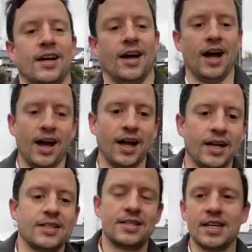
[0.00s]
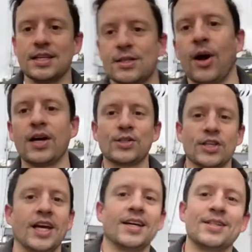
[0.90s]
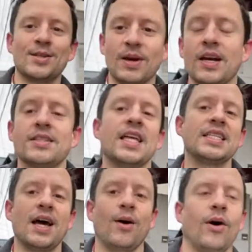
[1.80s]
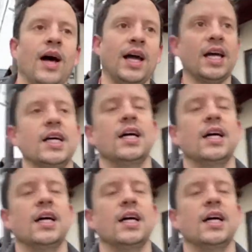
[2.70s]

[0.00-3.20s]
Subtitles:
to see. So actually, to be honest, that's how I